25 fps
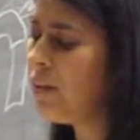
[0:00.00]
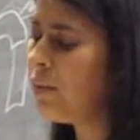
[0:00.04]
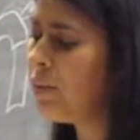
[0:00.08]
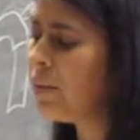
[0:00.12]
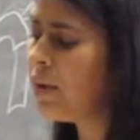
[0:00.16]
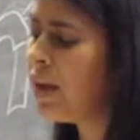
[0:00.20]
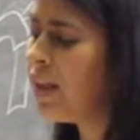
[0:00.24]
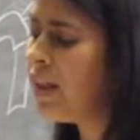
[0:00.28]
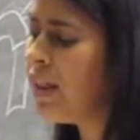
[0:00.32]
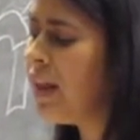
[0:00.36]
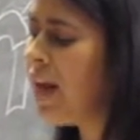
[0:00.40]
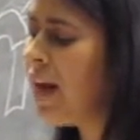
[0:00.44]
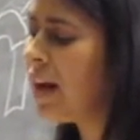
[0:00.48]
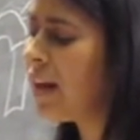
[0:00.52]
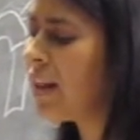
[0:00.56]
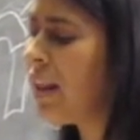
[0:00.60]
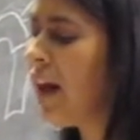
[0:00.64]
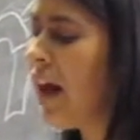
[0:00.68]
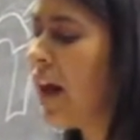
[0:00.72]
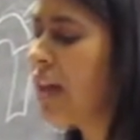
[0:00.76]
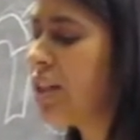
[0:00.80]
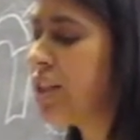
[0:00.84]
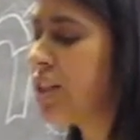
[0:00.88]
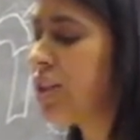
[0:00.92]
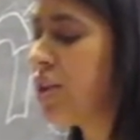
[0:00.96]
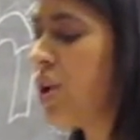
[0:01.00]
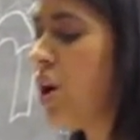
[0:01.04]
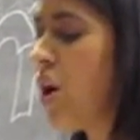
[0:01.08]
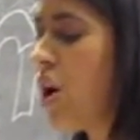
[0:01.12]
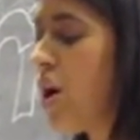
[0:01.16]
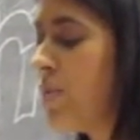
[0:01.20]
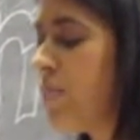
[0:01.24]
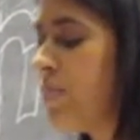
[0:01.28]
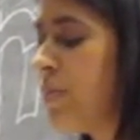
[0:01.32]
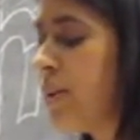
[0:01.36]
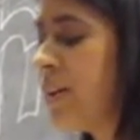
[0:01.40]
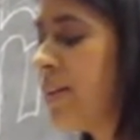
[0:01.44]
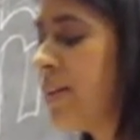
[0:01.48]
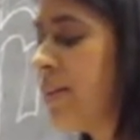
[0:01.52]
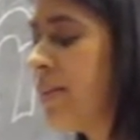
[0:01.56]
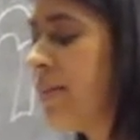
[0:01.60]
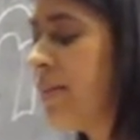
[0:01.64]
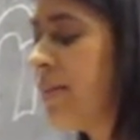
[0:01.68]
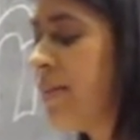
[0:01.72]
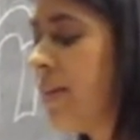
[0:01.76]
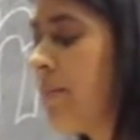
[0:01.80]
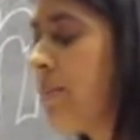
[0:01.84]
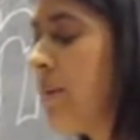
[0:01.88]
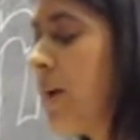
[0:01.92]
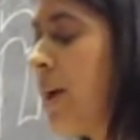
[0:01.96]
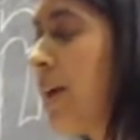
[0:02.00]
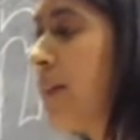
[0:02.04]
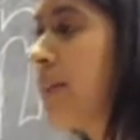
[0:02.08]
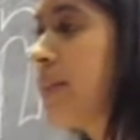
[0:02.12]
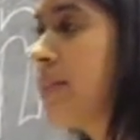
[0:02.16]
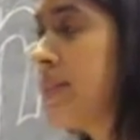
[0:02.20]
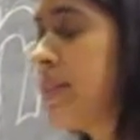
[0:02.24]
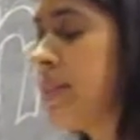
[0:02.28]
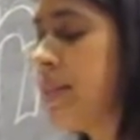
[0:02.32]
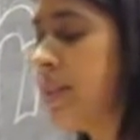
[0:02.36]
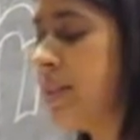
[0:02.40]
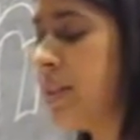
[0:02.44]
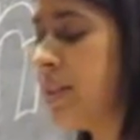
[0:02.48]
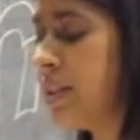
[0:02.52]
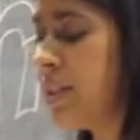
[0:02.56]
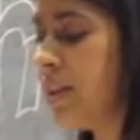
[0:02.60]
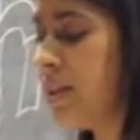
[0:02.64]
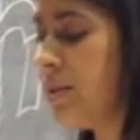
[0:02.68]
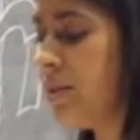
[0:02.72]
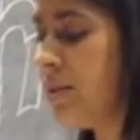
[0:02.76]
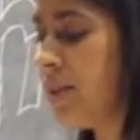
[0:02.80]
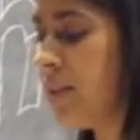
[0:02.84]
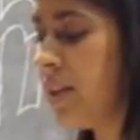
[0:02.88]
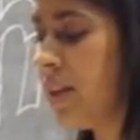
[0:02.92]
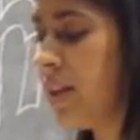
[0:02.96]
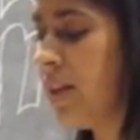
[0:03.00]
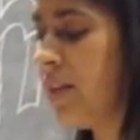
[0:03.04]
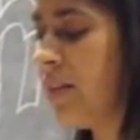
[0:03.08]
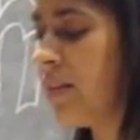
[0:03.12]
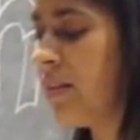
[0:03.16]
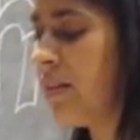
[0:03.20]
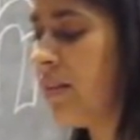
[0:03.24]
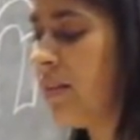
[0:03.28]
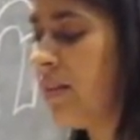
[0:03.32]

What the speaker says: But in that glance or heartbeat that my existence you see,